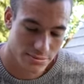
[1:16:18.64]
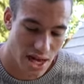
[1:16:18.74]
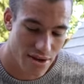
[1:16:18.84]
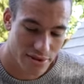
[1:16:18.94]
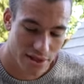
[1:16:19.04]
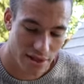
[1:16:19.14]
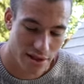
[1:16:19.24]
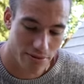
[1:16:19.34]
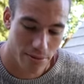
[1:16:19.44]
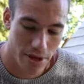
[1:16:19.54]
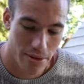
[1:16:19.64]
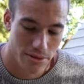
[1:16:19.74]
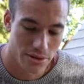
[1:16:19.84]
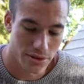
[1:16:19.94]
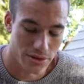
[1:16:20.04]
I haven't had any other
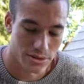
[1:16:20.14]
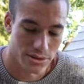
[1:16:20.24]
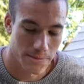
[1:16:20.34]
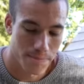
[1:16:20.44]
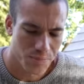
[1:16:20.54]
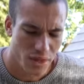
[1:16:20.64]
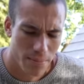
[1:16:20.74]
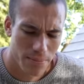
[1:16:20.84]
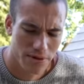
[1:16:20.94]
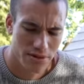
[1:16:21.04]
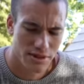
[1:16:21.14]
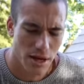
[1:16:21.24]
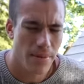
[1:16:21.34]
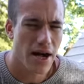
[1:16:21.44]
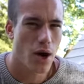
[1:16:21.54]
people to talk to, but
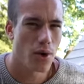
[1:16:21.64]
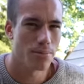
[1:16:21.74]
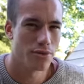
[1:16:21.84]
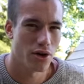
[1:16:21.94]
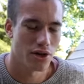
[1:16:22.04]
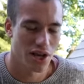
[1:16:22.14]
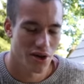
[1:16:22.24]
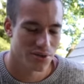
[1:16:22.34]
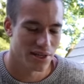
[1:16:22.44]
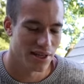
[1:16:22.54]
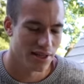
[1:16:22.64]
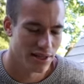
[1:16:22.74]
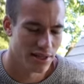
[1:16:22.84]
somehow I'm not lonely.